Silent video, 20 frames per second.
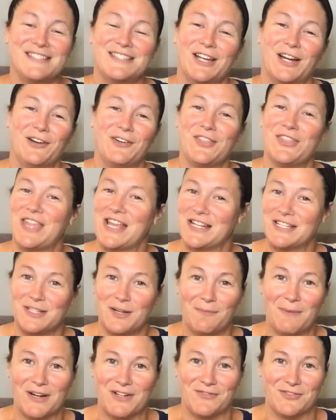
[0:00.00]
So thanks
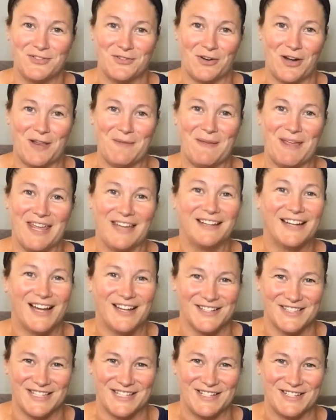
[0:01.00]
so much for joining me.
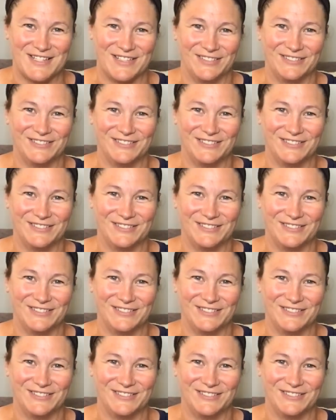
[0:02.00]
I'll see you